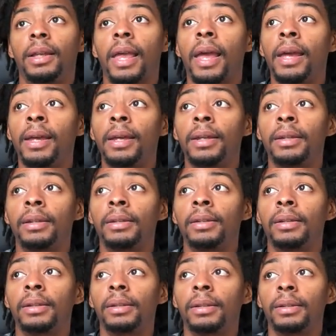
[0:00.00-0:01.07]
And
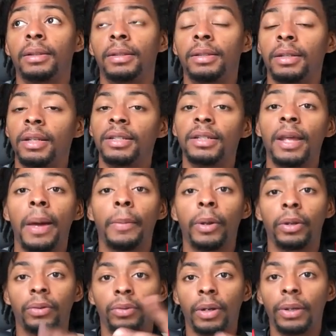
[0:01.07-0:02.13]
let's say I'm
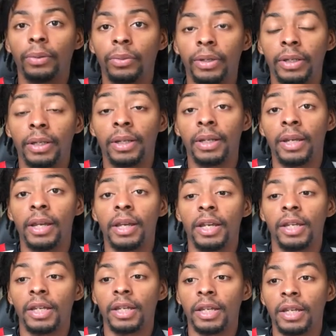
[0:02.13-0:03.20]
on the right wing.
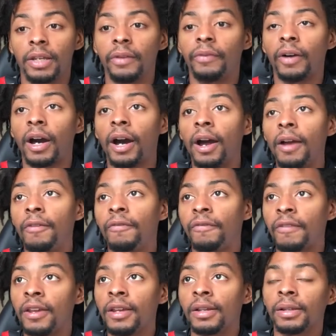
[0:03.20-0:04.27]
If I
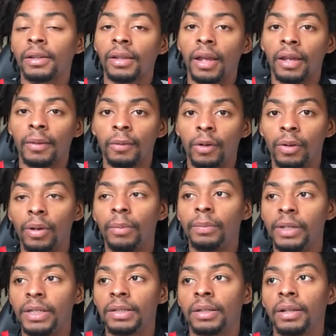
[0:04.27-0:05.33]
fake like I'm going
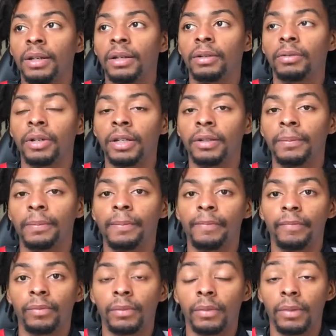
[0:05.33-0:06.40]
baseline, right?
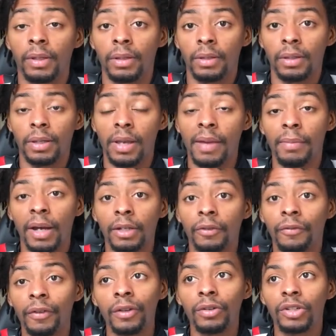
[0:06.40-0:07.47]
And my
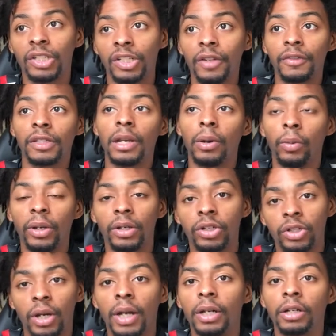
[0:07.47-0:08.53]
defender shifts that way to
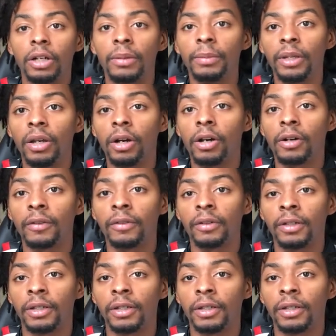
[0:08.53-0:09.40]
try to cut me off,